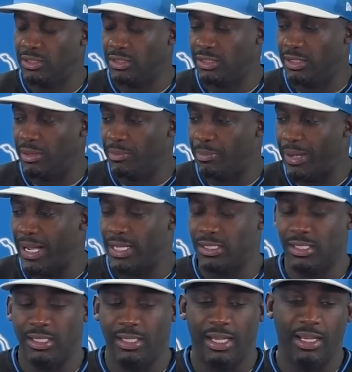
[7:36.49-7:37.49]
and
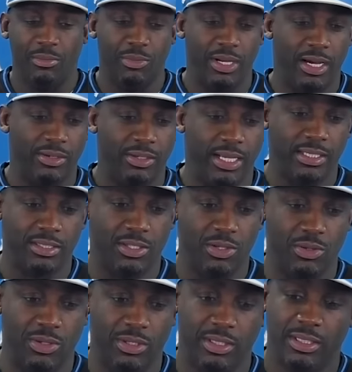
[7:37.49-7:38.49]
passing game went out and
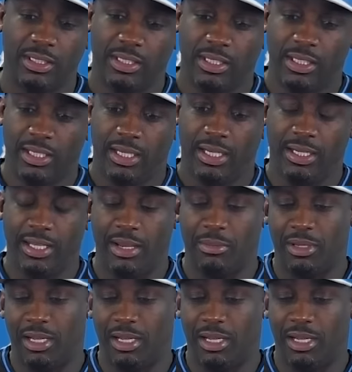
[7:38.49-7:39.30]
executed in the game.